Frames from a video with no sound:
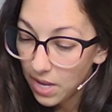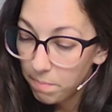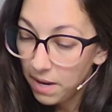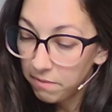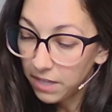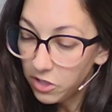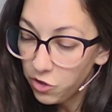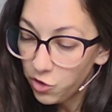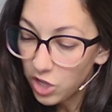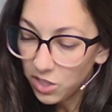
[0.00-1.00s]
My friend
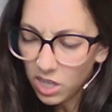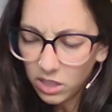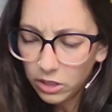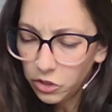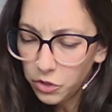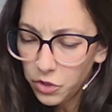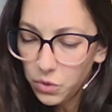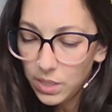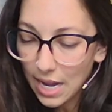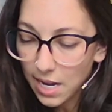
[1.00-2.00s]
is just a little too
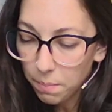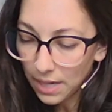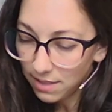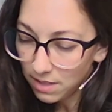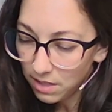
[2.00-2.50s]
sane at present